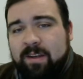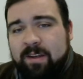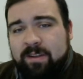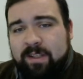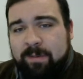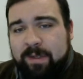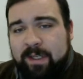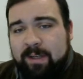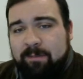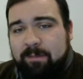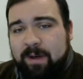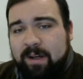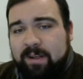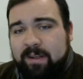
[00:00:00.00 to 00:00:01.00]
Something to keep in
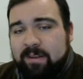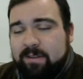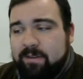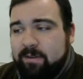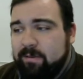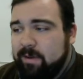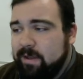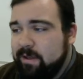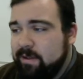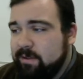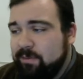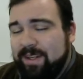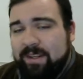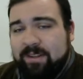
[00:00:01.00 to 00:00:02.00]
mind here too
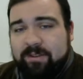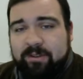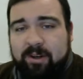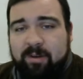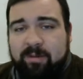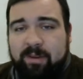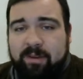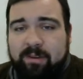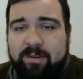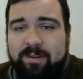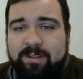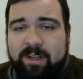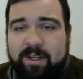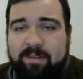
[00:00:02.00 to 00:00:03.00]
is we didn't solve for the
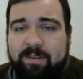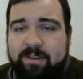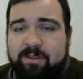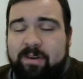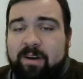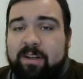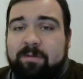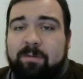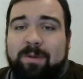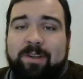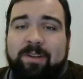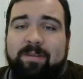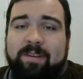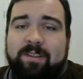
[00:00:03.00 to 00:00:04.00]
third side of these triangles. We
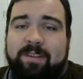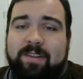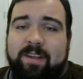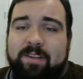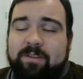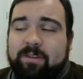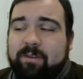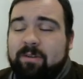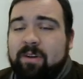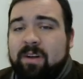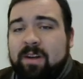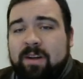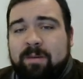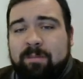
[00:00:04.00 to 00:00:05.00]
could have easily done so
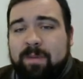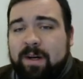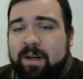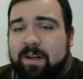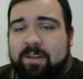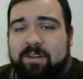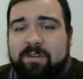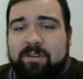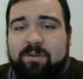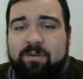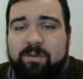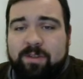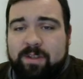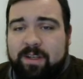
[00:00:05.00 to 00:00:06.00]
by just
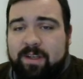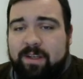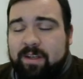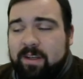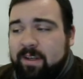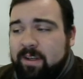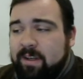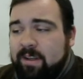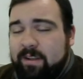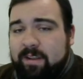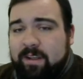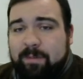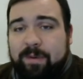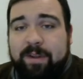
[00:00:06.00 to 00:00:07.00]
using
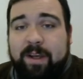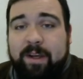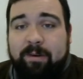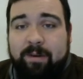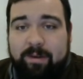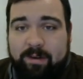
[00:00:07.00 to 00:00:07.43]
the Pythagorean